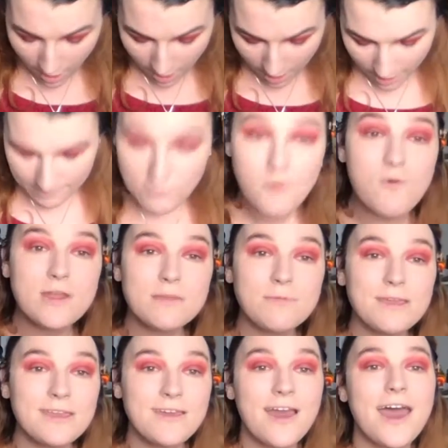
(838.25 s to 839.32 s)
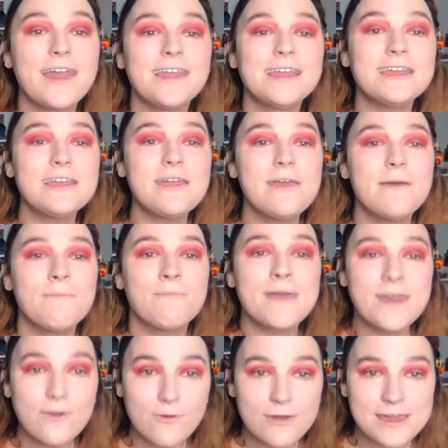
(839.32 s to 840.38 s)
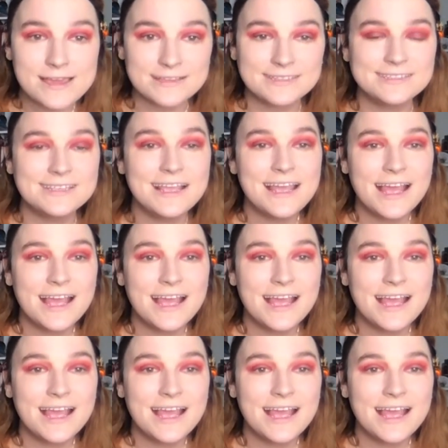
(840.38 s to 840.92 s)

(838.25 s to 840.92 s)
I'm going to be cutting my crease.